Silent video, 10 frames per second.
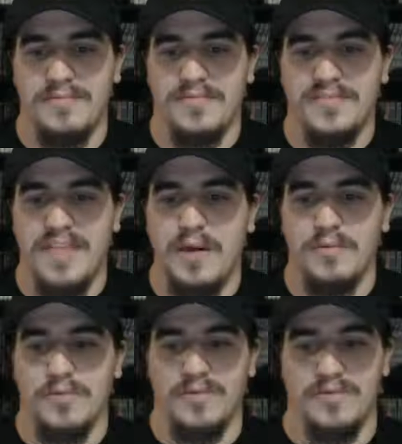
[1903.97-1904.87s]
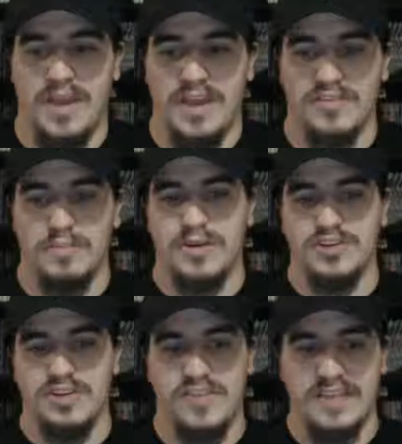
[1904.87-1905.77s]
That, as much
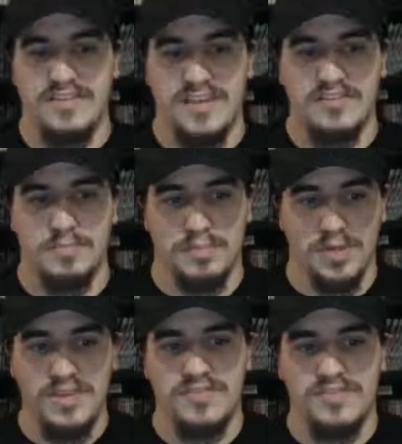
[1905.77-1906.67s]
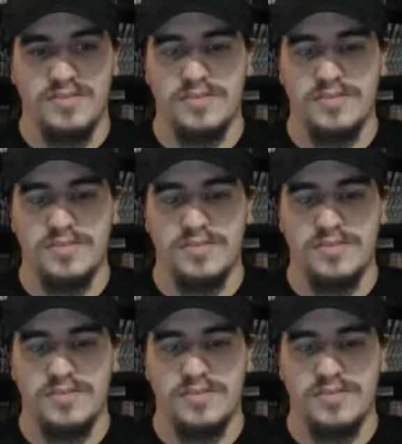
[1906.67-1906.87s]
as that takes place,